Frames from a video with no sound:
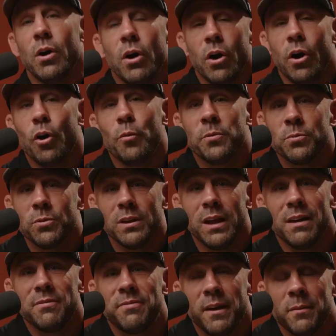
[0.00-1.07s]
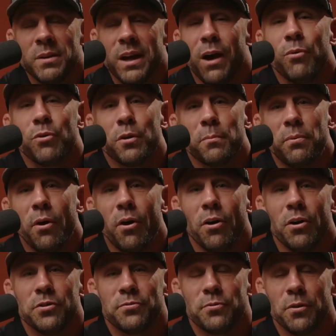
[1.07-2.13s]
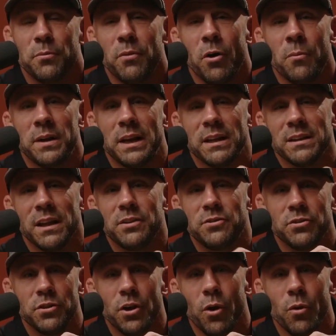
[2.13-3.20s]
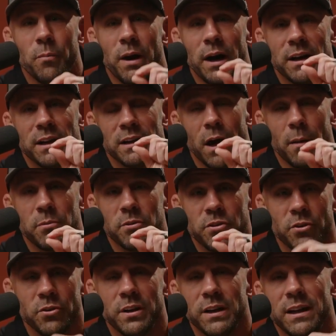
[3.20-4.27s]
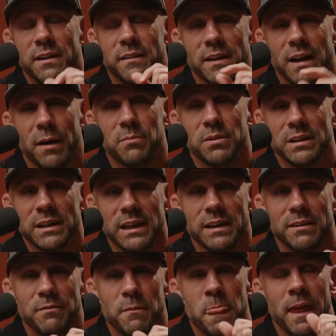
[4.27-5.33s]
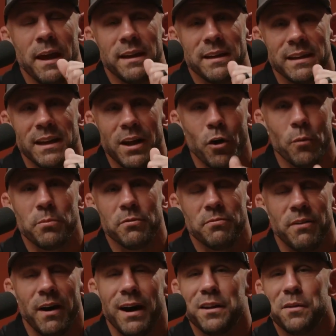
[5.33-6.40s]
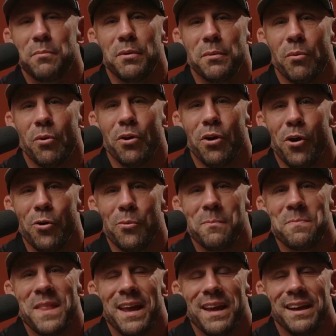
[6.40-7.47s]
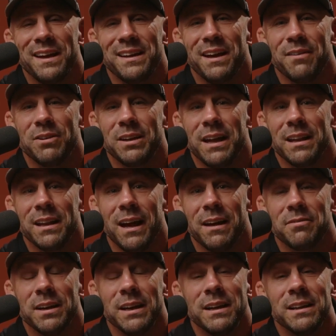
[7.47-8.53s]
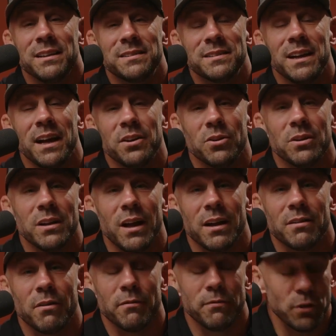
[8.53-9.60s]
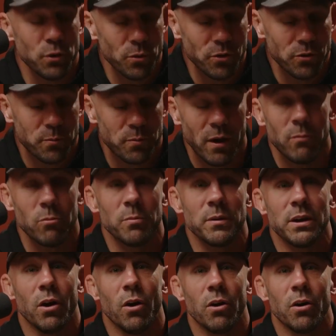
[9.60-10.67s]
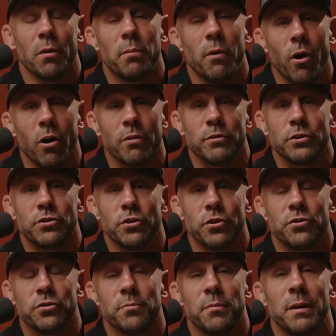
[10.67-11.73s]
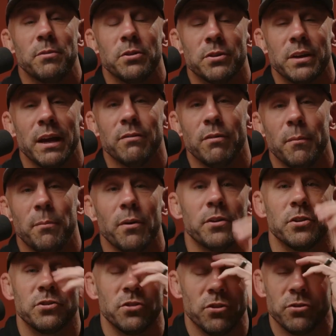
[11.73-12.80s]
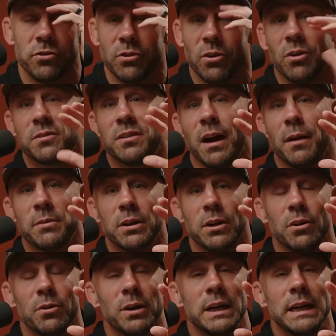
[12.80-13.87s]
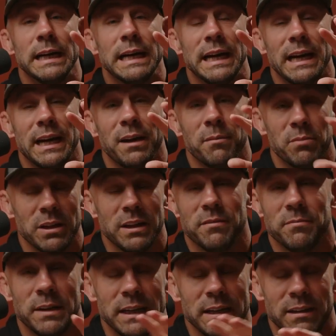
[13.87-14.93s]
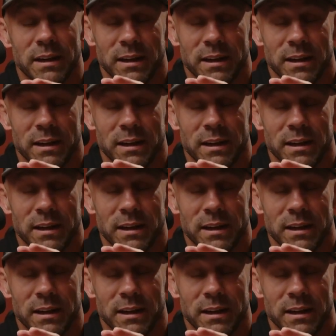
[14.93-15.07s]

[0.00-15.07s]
Hope in Real Life family, I want to pause for a moment and let you know about an opportunity that I believe can help you find a bit more hope in everyday life. Listen, I know a lot of our viewers probably aren't a part of a church, or maybe you gave up on the church a long time ago. And believe me,